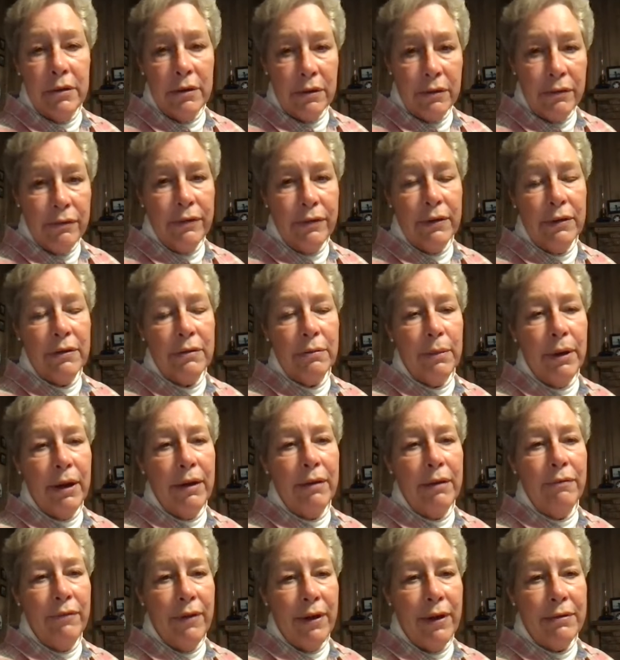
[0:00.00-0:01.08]
Deerfield's
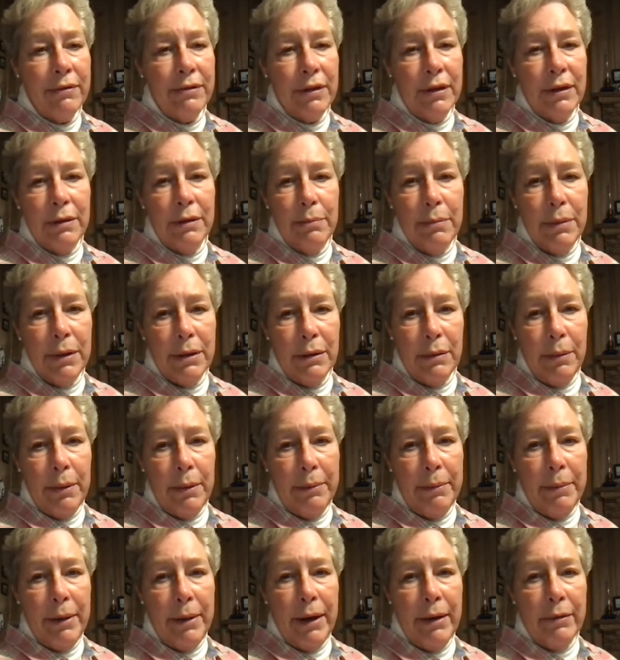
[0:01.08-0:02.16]
investing a minimal
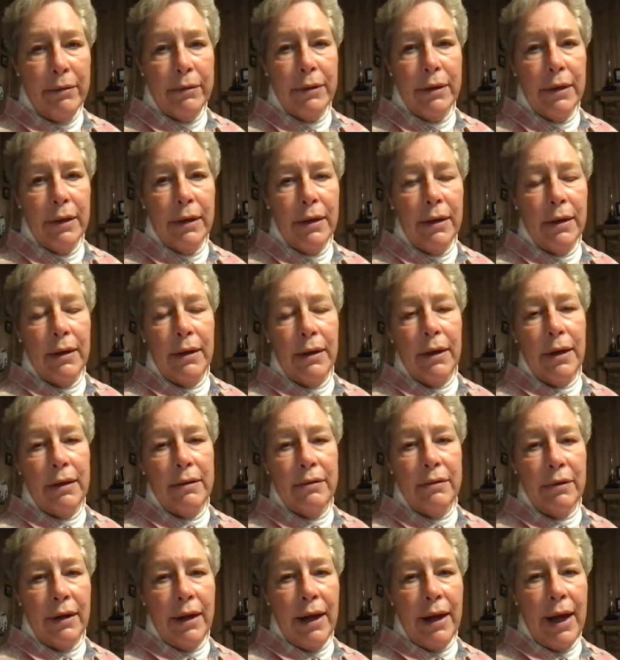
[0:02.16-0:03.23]
amount, when
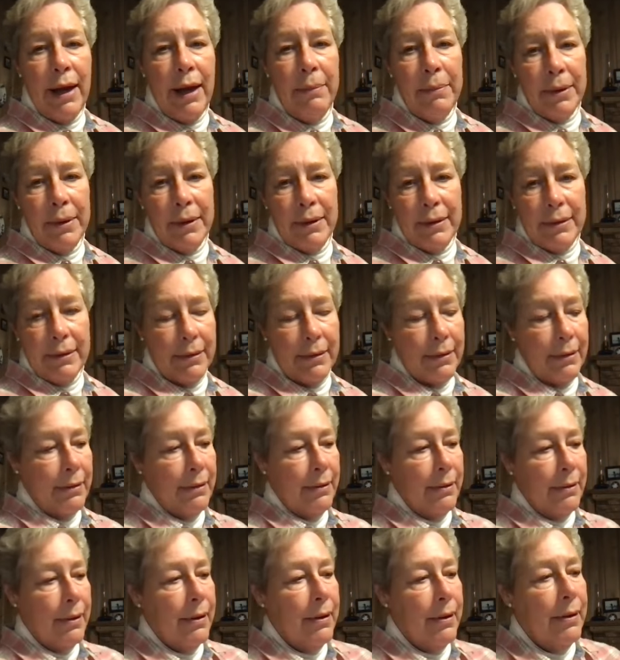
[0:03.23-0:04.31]
it's going to happen.
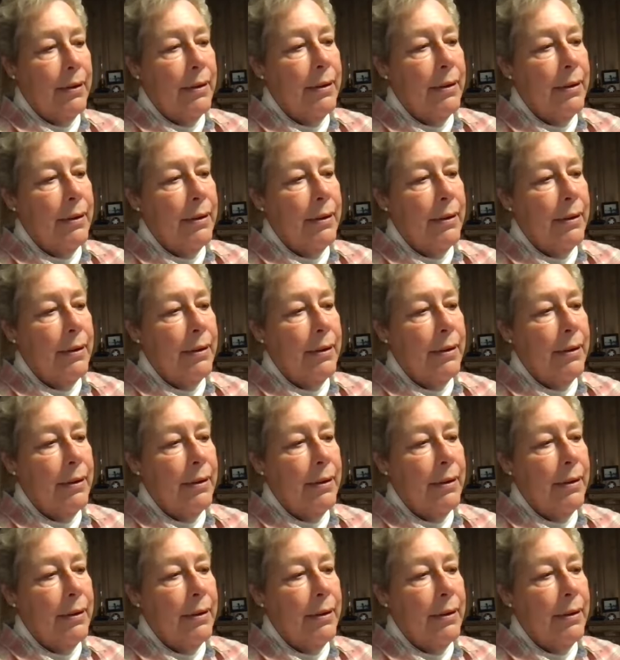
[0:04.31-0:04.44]
Yeah,